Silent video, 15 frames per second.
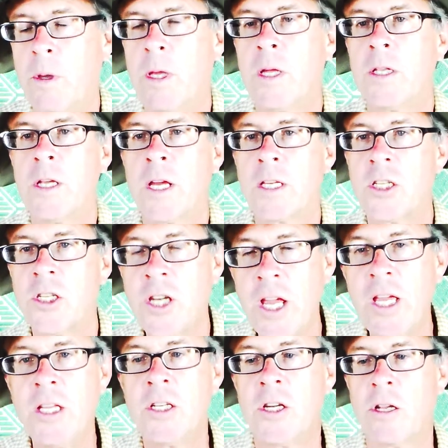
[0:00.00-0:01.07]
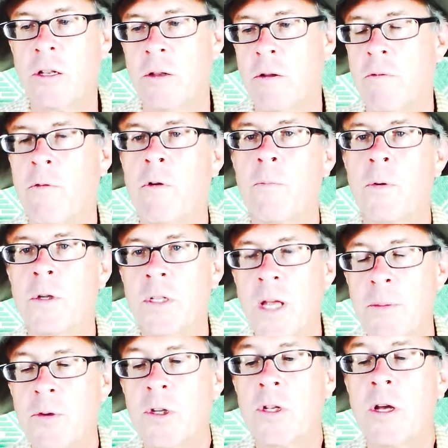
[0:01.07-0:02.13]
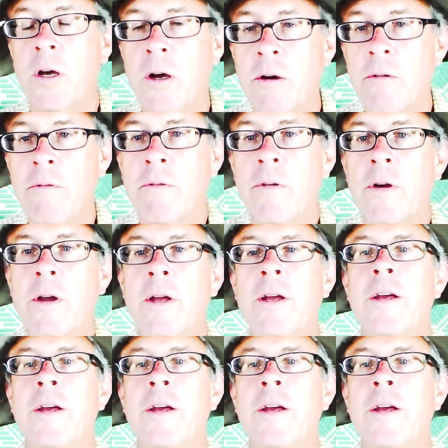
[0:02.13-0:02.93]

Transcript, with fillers: We can exchange it for perception of